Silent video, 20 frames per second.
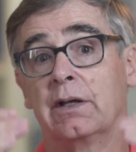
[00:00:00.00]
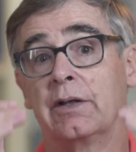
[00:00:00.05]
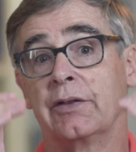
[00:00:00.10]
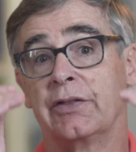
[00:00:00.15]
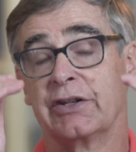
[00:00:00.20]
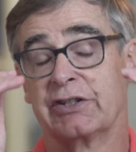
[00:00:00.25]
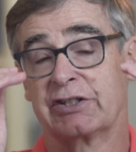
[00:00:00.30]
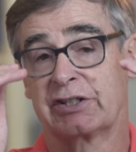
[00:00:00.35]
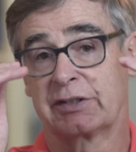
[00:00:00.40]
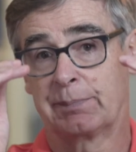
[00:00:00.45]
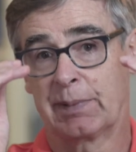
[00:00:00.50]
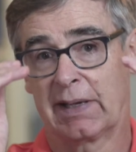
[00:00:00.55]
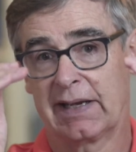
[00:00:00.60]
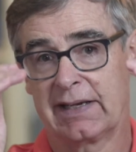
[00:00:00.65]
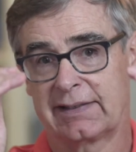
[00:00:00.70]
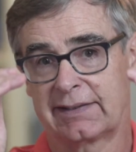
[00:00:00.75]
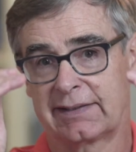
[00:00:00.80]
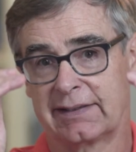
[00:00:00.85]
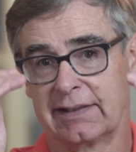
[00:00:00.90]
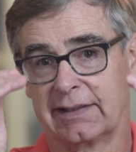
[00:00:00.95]
The
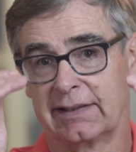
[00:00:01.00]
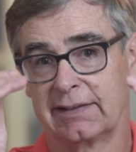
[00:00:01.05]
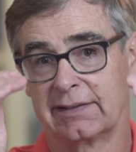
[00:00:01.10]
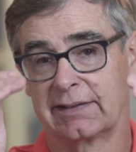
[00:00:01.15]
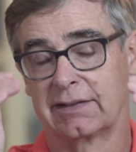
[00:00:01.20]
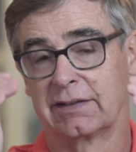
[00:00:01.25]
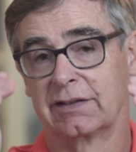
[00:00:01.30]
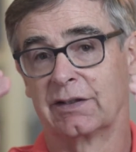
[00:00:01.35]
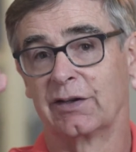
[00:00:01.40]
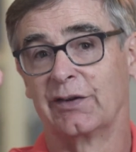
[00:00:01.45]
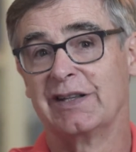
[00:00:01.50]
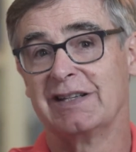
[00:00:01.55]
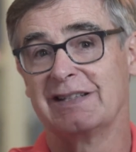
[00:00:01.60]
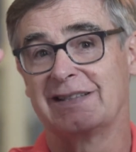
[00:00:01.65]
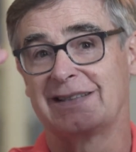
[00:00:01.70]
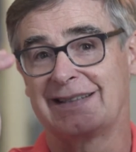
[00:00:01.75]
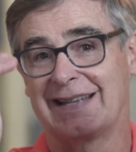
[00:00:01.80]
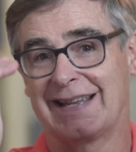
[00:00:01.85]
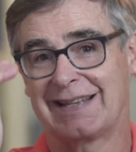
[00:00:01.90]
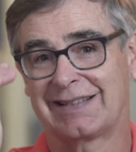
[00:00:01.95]
SPICES, or
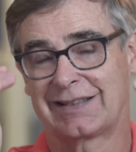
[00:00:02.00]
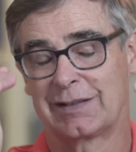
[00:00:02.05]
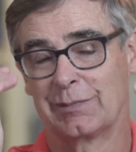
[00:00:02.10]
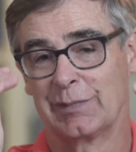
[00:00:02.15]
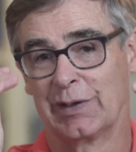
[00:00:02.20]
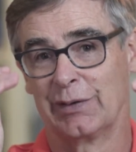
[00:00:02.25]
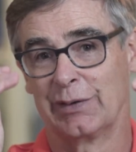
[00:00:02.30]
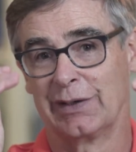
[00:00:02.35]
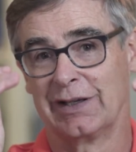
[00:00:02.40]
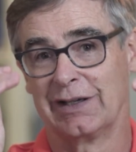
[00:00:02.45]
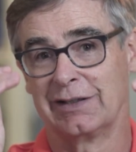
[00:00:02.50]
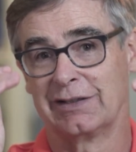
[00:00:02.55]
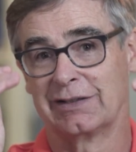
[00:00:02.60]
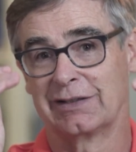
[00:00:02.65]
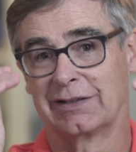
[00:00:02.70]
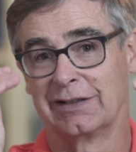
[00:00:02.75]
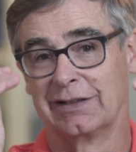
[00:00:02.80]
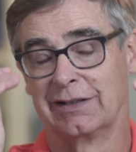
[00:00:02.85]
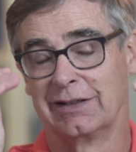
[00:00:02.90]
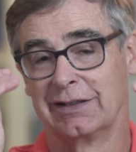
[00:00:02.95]
these
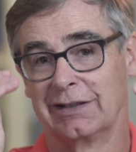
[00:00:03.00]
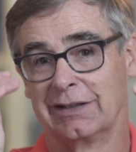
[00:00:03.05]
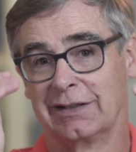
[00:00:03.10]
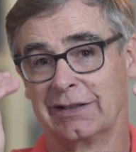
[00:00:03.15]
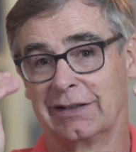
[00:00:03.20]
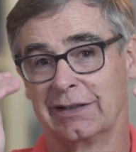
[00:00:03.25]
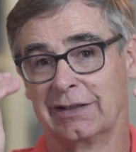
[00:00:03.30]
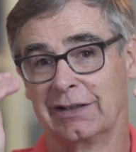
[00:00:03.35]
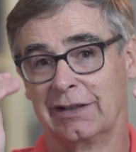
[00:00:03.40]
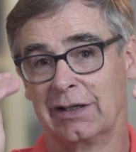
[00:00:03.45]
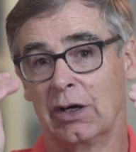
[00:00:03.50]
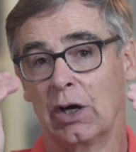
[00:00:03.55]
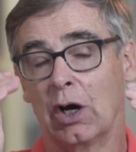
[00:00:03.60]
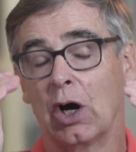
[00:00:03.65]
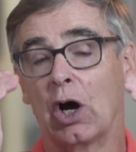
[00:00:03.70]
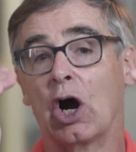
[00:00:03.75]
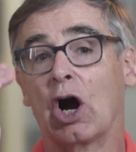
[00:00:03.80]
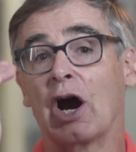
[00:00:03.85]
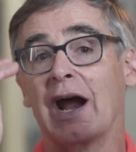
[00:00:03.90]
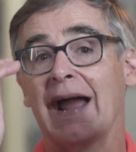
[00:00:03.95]
testimonies,
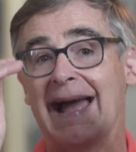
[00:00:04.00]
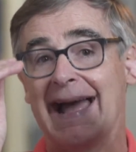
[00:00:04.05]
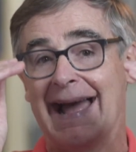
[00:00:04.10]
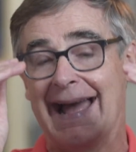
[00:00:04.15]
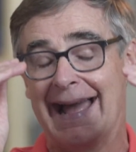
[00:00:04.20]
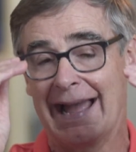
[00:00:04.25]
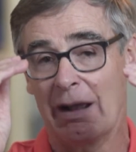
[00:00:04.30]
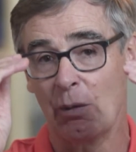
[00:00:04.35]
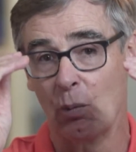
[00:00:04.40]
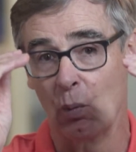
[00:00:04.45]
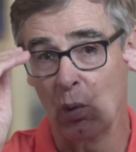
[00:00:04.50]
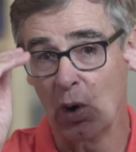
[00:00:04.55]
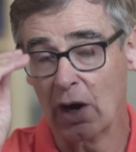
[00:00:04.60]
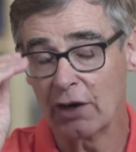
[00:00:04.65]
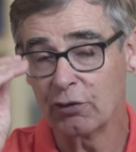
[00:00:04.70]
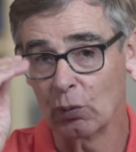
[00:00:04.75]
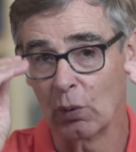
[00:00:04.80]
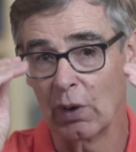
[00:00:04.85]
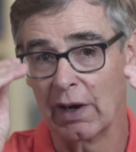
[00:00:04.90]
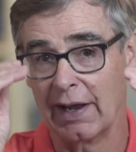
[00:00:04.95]
are
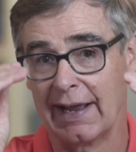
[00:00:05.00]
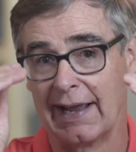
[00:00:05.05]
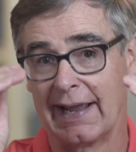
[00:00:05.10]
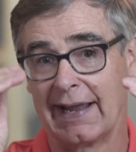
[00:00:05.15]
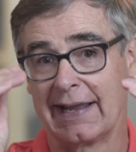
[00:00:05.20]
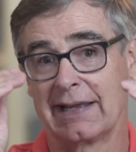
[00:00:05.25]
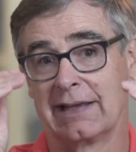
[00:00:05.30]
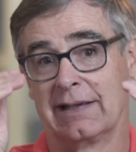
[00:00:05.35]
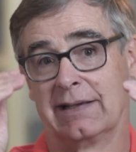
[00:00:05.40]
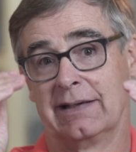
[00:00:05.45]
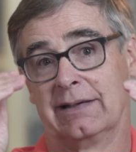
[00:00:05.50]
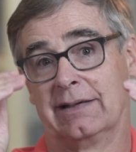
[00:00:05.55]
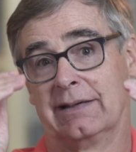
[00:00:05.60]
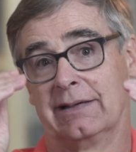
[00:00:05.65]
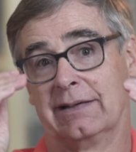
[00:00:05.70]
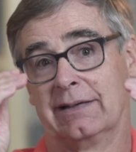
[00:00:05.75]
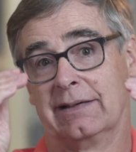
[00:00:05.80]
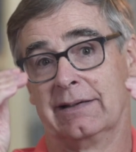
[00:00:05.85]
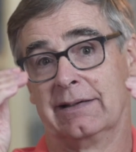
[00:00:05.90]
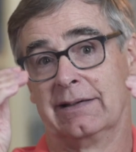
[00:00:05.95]
one way
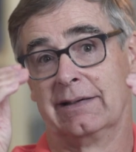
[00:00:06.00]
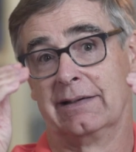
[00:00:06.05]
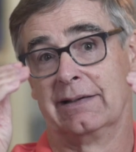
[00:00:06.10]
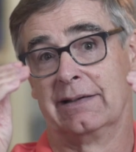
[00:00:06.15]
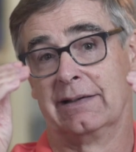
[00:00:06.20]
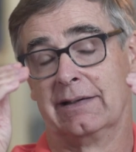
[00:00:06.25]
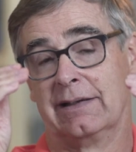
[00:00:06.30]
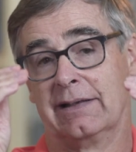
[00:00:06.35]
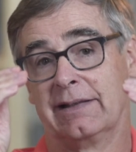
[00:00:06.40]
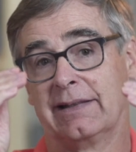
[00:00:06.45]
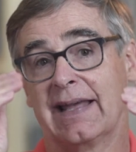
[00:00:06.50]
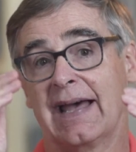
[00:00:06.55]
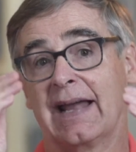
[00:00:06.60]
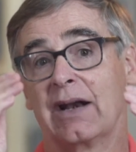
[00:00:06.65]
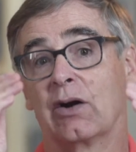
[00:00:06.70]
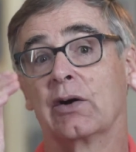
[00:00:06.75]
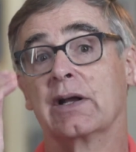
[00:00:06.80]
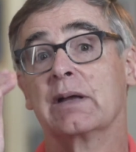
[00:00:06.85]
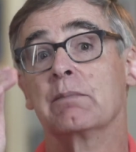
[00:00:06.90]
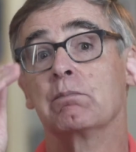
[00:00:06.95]
that
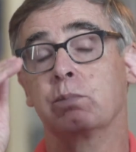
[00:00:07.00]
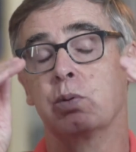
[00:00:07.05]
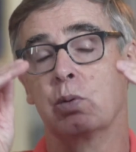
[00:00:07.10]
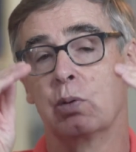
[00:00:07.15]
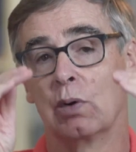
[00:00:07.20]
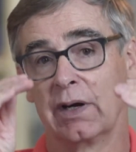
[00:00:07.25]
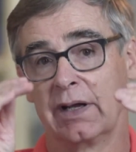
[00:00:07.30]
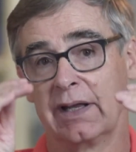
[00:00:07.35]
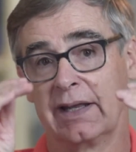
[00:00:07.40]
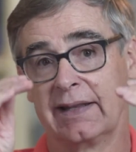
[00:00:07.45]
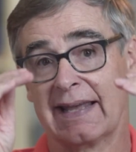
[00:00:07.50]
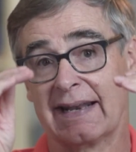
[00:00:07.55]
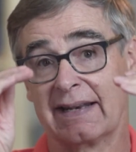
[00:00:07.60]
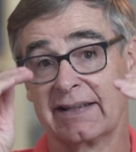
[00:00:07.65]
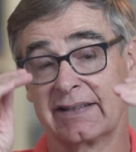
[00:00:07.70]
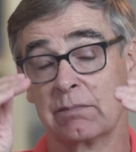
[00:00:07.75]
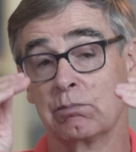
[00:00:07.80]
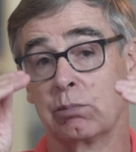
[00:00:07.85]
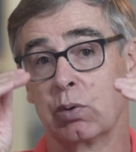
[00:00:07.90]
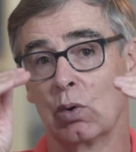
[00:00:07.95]

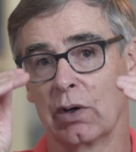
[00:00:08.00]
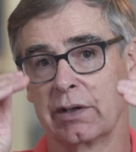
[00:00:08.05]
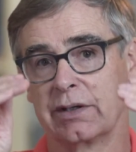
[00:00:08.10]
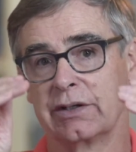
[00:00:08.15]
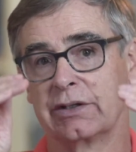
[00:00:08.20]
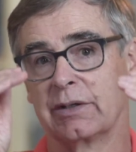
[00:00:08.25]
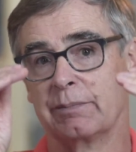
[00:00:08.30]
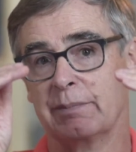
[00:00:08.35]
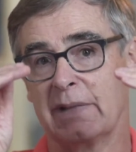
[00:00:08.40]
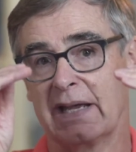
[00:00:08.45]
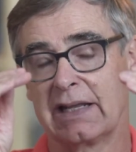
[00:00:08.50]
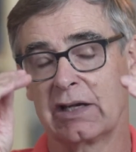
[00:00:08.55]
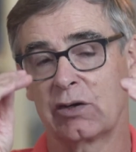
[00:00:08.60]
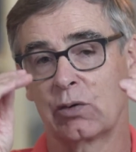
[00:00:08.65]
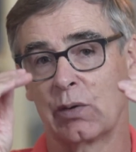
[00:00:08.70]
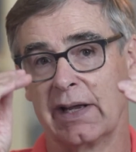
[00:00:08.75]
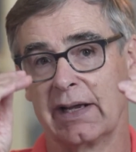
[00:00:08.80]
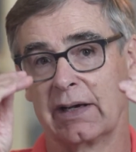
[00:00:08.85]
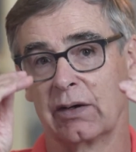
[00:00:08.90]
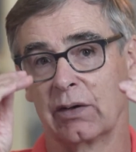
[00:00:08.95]
is important to many
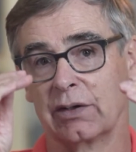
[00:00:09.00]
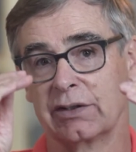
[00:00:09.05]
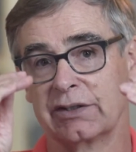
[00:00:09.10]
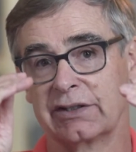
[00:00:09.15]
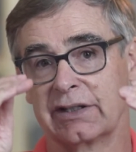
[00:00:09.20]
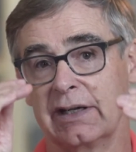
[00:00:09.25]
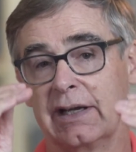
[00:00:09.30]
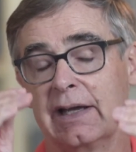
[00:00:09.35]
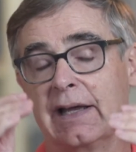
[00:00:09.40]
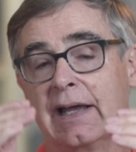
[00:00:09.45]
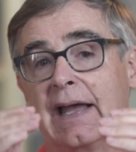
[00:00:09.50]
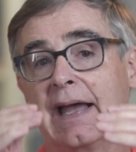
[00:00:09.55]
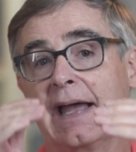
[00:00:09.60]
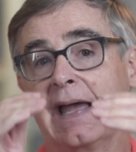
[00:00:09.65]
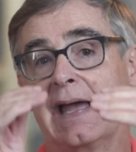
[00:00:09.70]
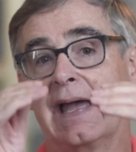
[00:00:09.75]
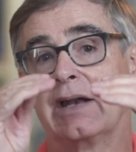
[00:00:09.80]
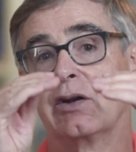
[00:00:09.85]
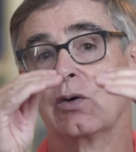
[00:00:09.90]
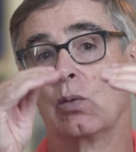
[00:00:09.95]
Quakers,
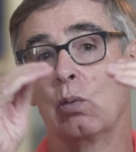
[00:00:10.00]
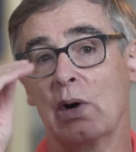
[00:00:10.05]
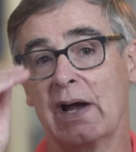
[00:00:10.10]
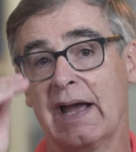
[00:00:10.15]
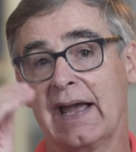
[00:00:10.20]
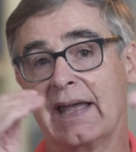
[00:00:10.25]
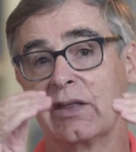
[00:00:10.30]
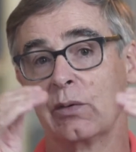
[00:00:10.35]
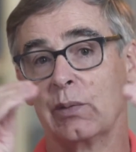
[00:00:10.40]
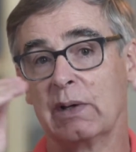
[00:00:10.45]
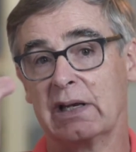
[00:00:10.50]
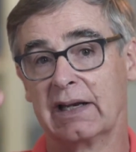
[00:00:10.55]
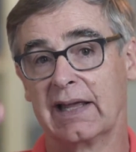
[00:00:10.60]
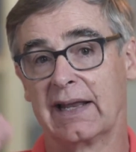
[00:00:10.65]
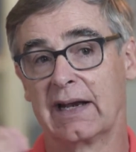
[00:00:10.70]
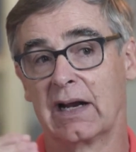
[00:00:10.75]
and a way that we let